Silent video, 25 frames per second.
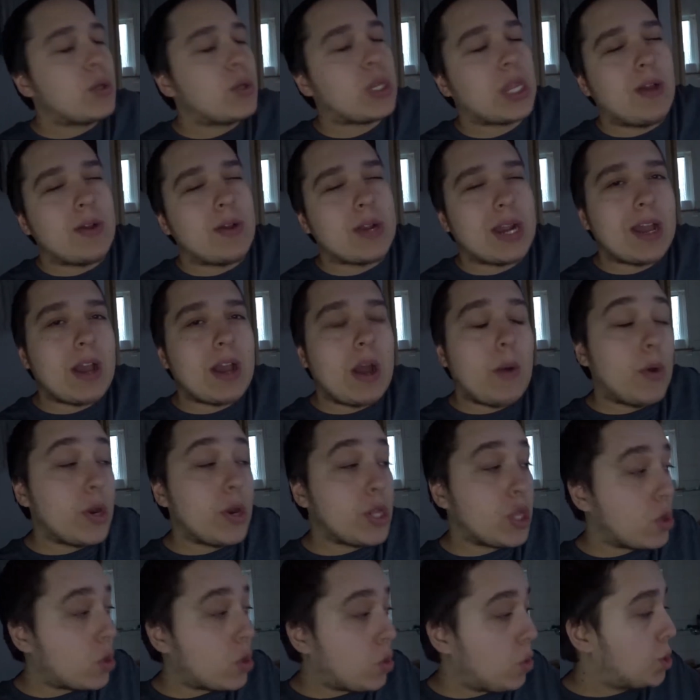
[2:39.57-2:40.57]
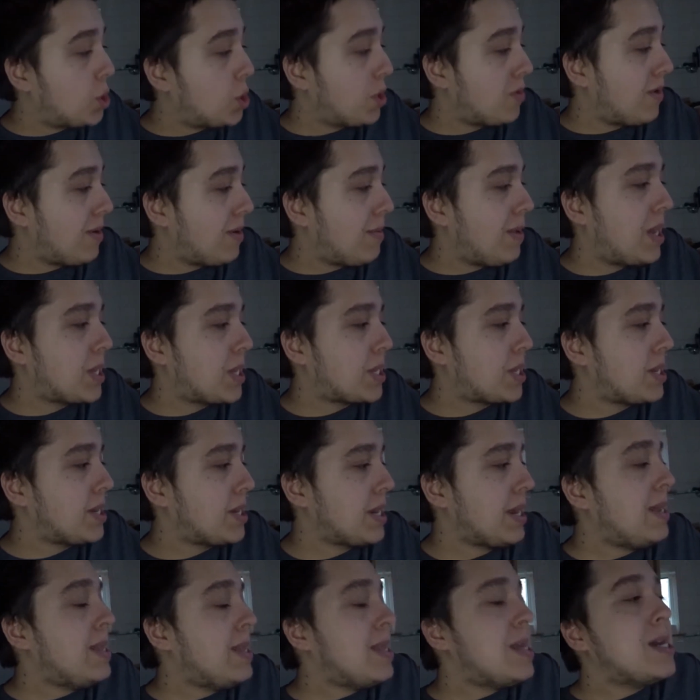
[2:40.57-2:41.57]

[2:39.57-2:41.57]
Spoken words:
So I was like, I want to do Call of Duty Remastered.